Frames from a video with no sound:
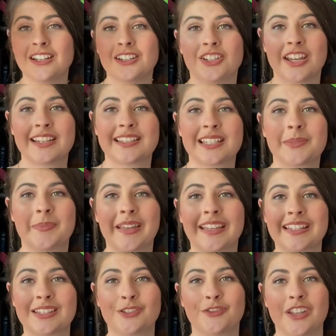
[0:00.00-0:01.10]
Jace's
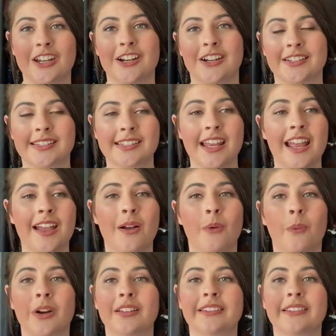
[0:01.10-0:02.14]
biggest fears were